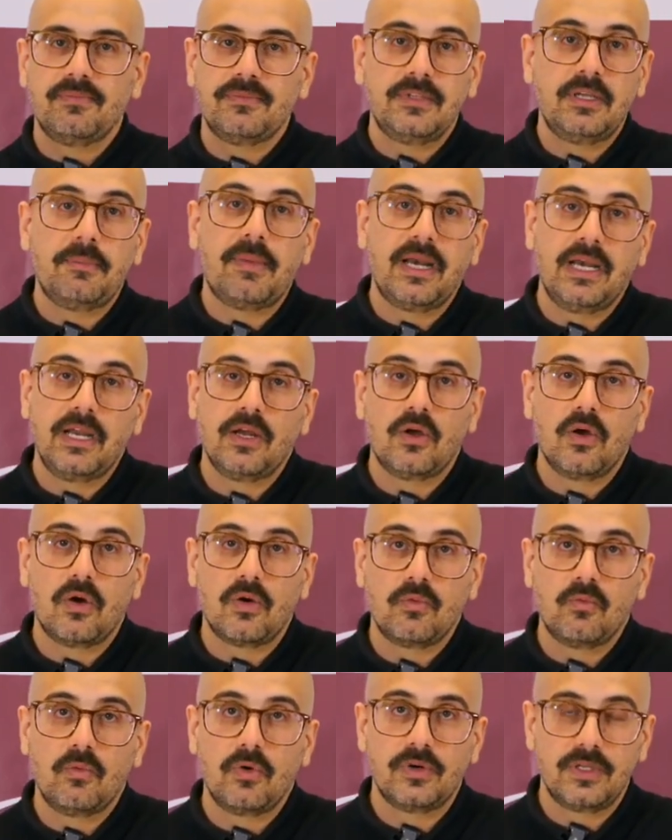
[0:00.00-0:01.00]
depending
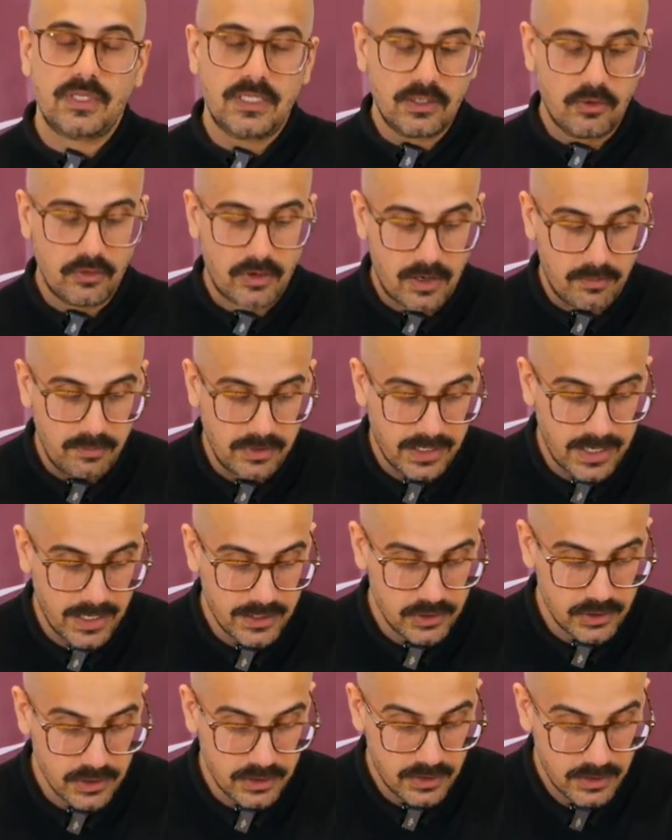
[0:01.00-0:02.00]
on what is our
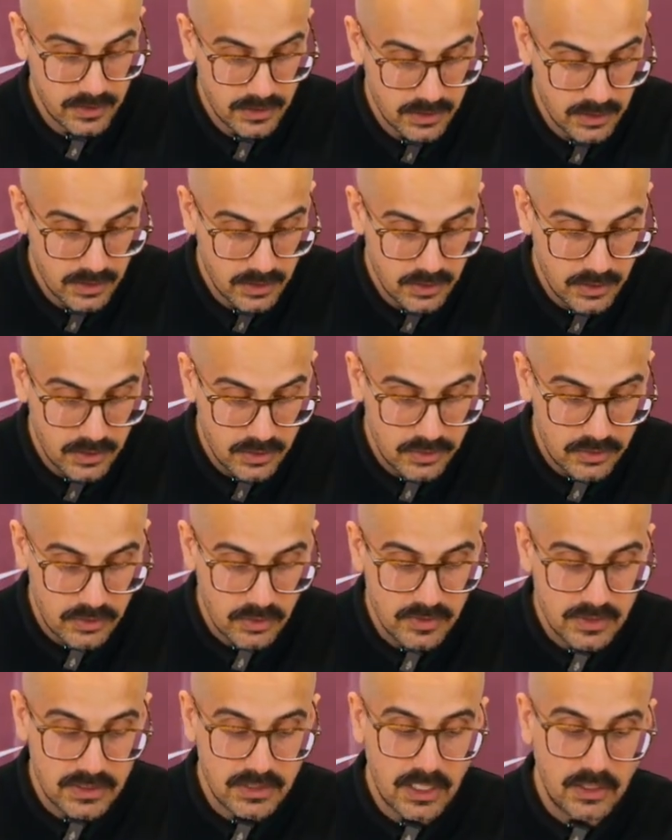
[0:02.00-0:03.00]
application.
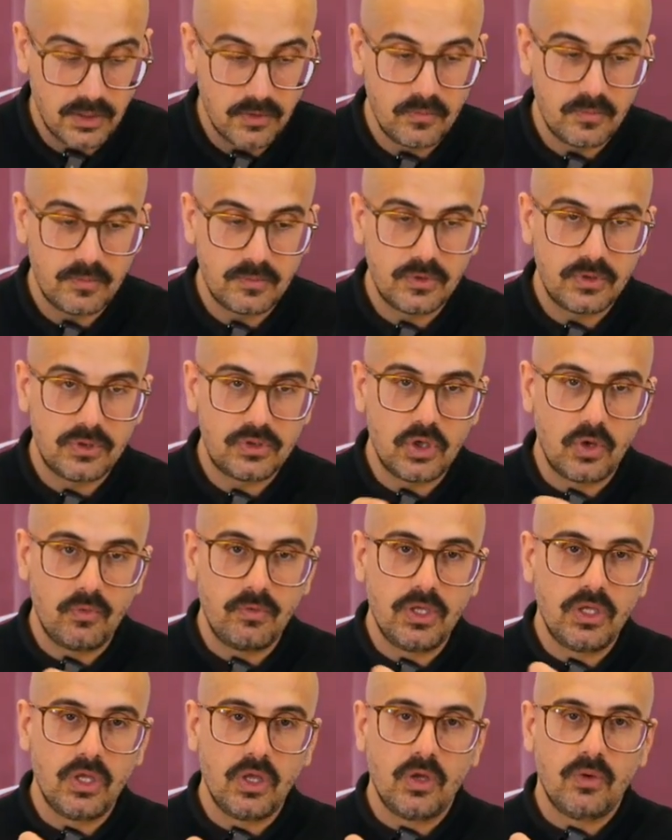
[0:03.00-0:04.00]
So instead of
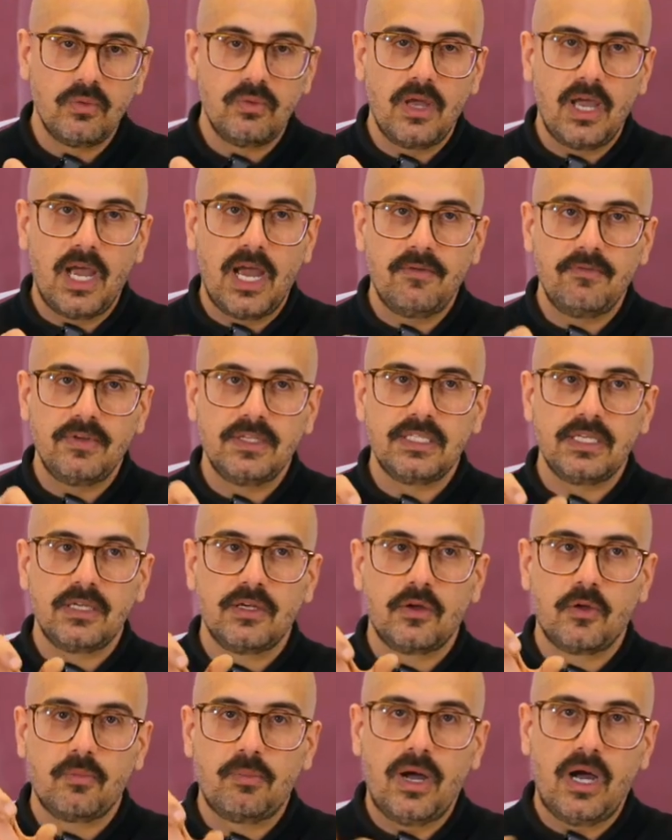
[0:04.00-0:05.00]
showing you every
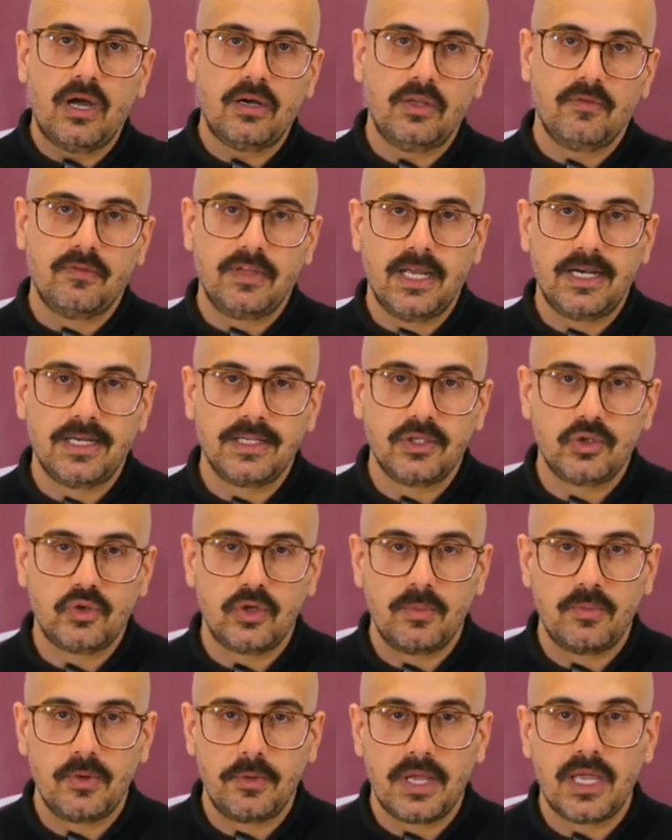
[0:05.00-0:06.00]
single part of the LED
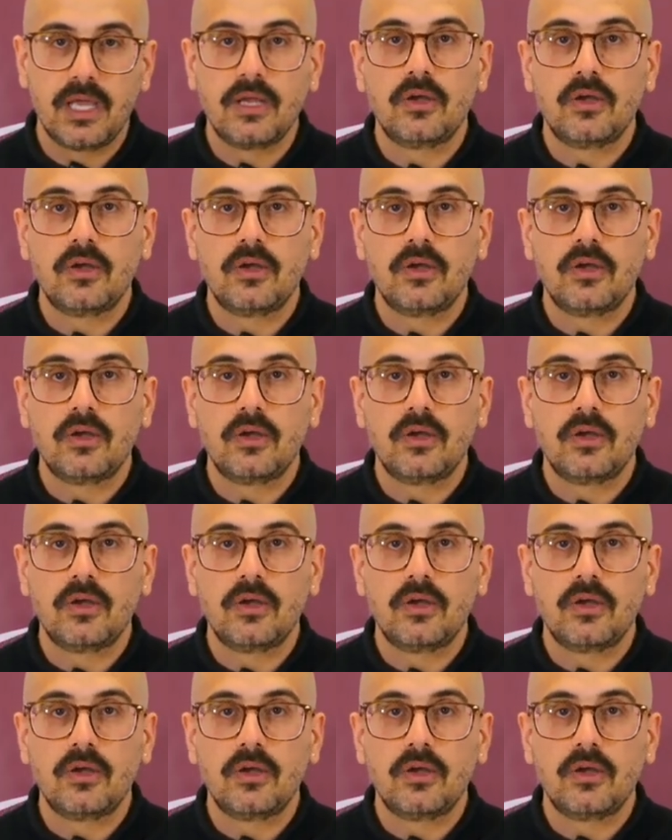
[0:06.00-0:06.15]
strip, we